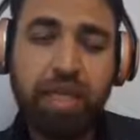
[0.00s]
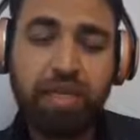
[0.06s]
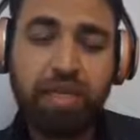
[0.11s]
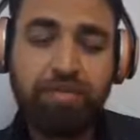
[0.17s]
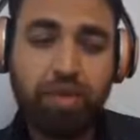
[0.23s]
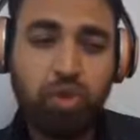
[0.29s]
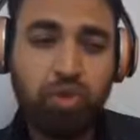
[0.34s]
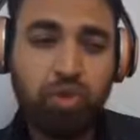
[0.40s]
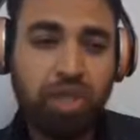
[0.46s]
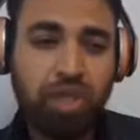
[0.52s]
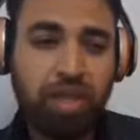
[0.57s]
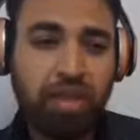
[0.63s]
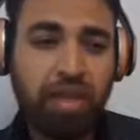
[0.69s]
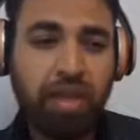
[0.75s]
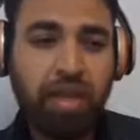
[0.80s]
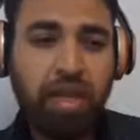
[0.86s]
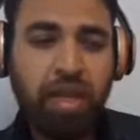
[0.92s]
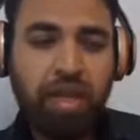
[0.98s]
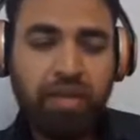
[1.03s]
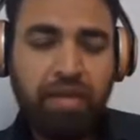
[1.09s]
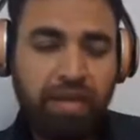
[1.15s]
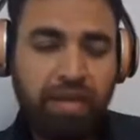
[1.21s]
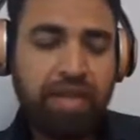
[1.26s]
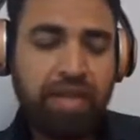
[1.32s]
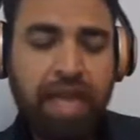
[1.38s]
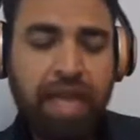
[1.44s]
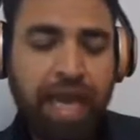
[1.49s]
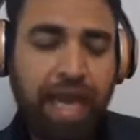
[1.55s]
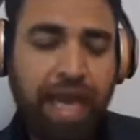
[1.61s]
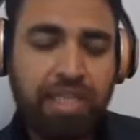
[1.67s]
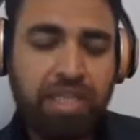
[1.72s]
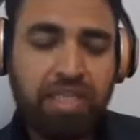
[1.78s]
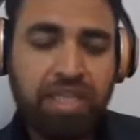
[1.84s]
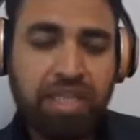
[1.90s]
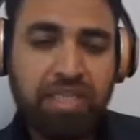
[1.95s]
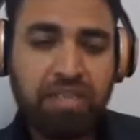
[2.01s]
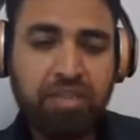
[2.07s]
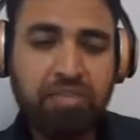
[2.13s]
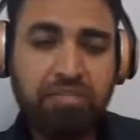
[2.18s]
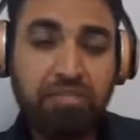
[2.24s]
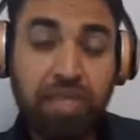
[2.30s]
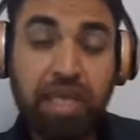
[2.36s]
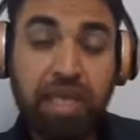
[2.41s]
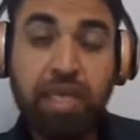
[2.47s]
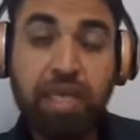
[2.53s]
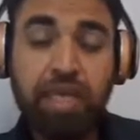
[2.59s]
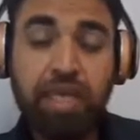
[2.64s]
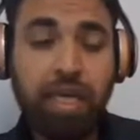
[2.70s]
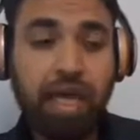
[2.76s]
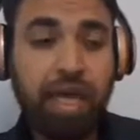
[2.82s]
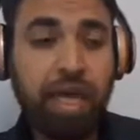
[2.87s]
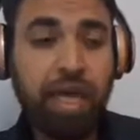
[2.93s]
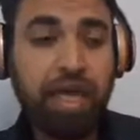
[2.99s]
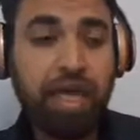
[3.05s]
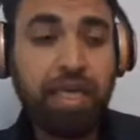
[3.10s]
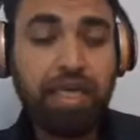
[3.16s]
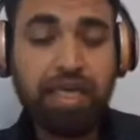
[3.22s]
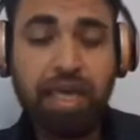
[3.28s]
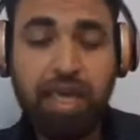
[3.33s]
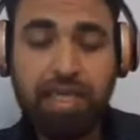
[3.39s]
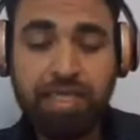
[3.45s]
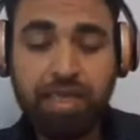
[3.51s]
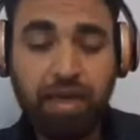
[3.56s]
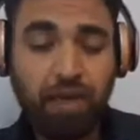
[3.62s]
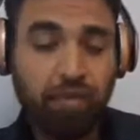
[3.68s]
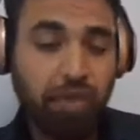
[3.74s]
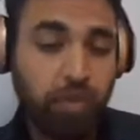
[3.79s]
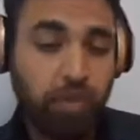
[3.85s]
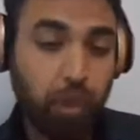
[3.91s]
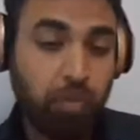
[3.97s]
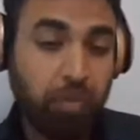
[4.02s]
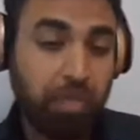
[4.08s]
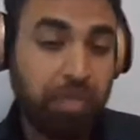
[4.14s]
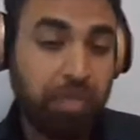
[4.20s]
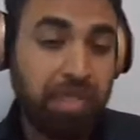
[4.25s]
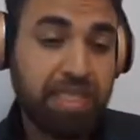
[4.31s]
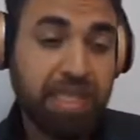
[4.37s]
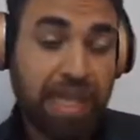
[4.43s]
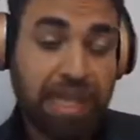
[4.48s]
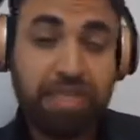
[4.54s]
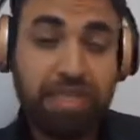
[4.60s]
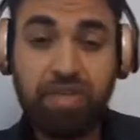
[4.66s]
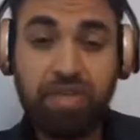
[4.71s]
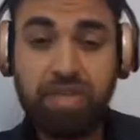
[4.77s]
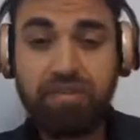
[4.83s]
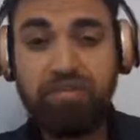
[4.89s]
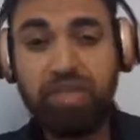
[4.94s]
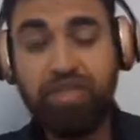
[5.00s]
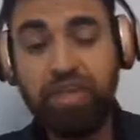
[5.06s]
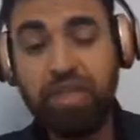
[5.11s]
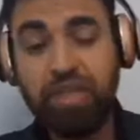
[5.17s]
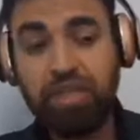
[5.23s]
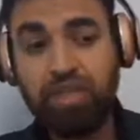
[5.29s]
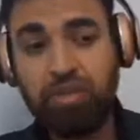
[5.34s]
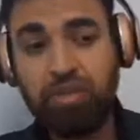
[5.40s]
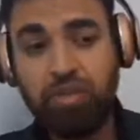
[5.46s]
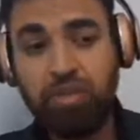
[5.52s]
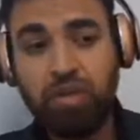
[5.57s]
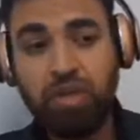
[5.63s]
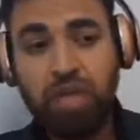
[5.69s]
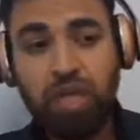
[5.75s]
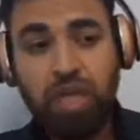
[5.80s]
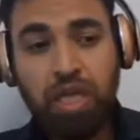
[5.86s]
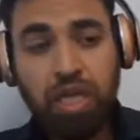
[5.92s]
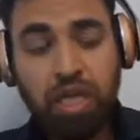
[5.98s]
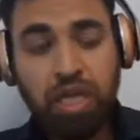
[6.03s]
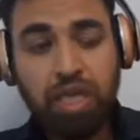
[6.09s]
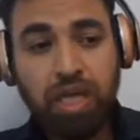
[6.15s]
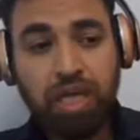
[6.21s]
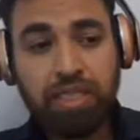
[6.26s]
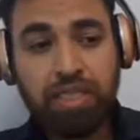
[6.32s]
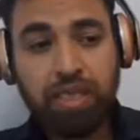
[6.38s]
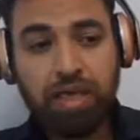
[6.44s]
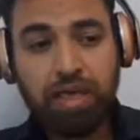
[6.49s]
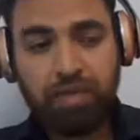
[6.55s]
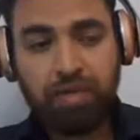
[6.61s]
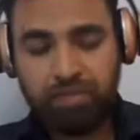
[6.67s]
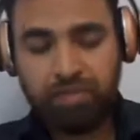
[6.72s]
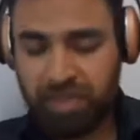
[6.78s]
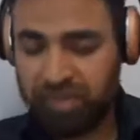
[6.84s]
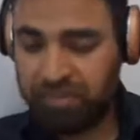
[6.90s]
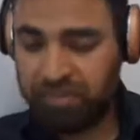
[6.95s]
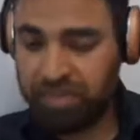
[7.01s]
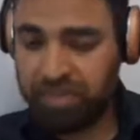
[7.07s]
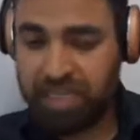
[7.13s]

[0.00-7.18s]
revolution, when I had a chance of being in Gaza with a group of peace activists. We went to Gaza with the first